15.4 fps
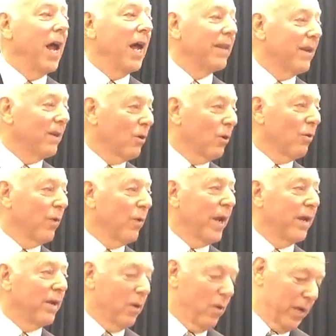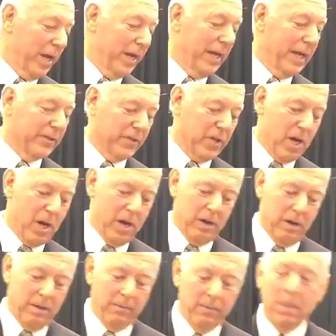And then I go, great. Okay, next card.